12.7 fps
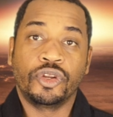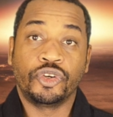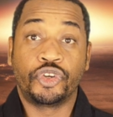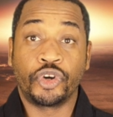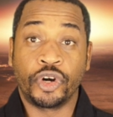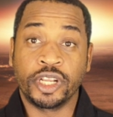
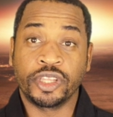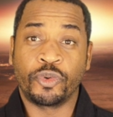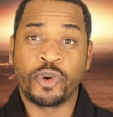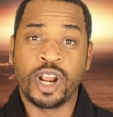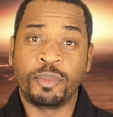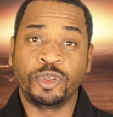During the
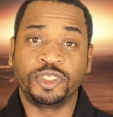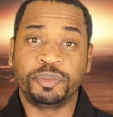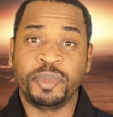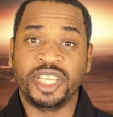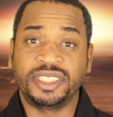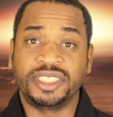Rebels
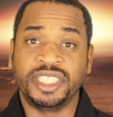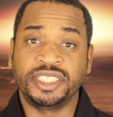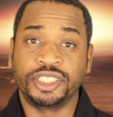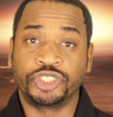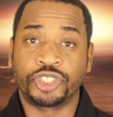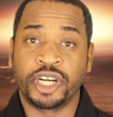
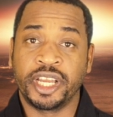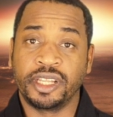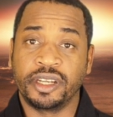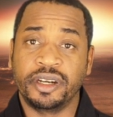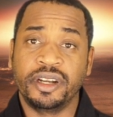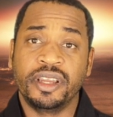mid-season
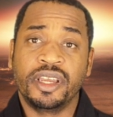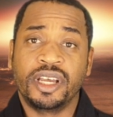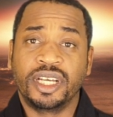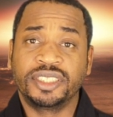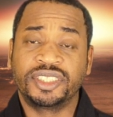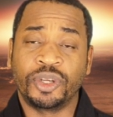trailer,
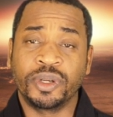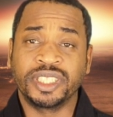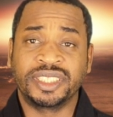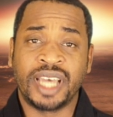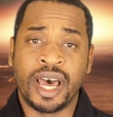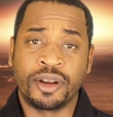Ahsoka
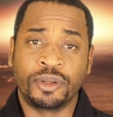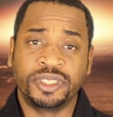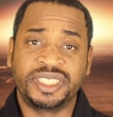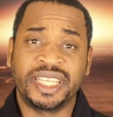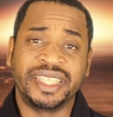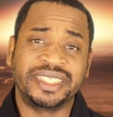Tano
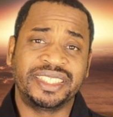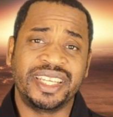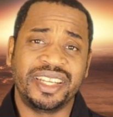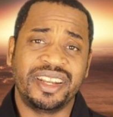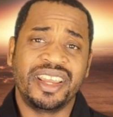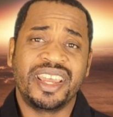says
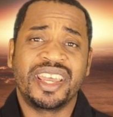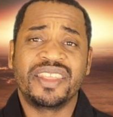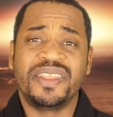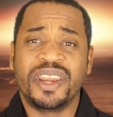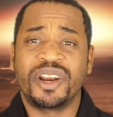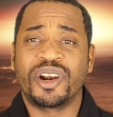that
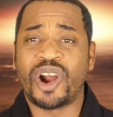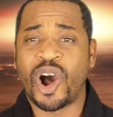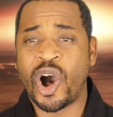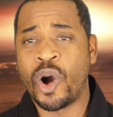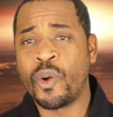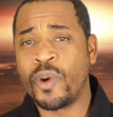there's
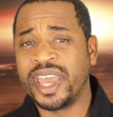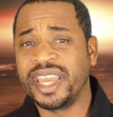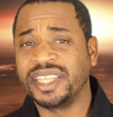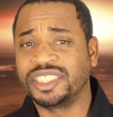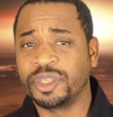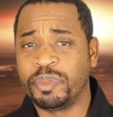
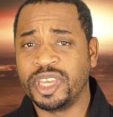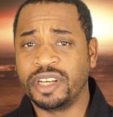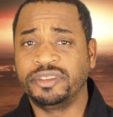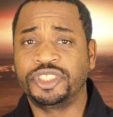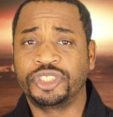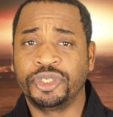always a bit
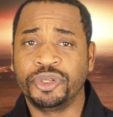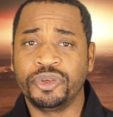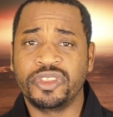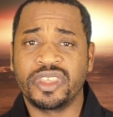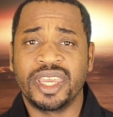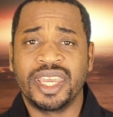of
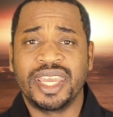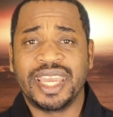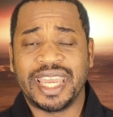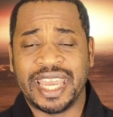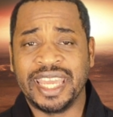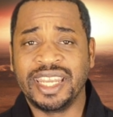truth
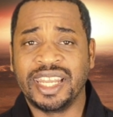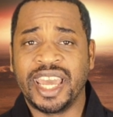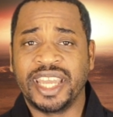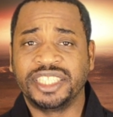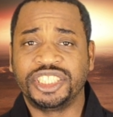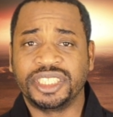in
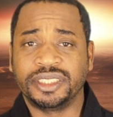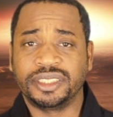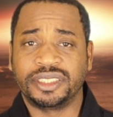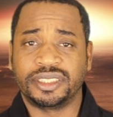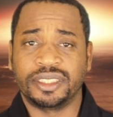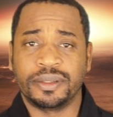
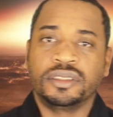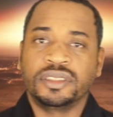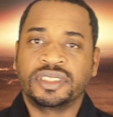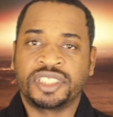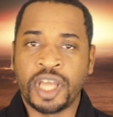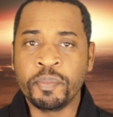legends.
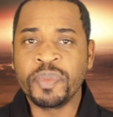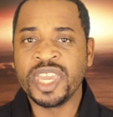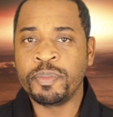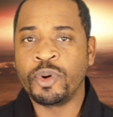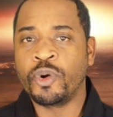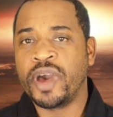Some
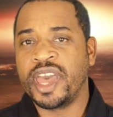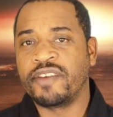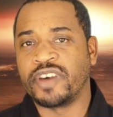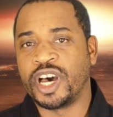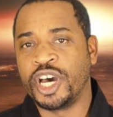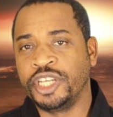people
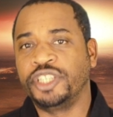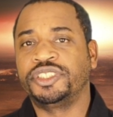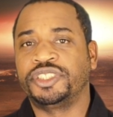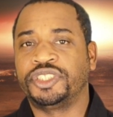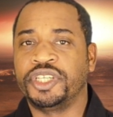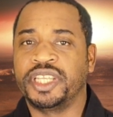have
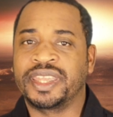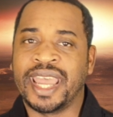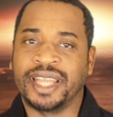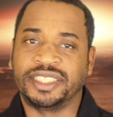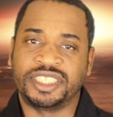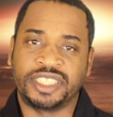understood
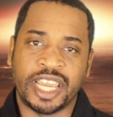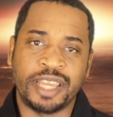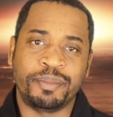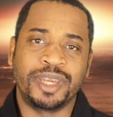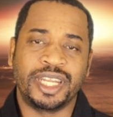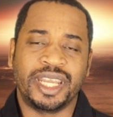that
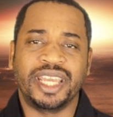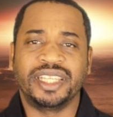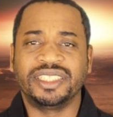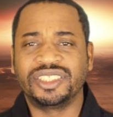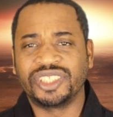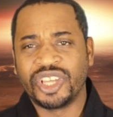statement
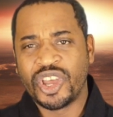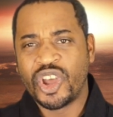is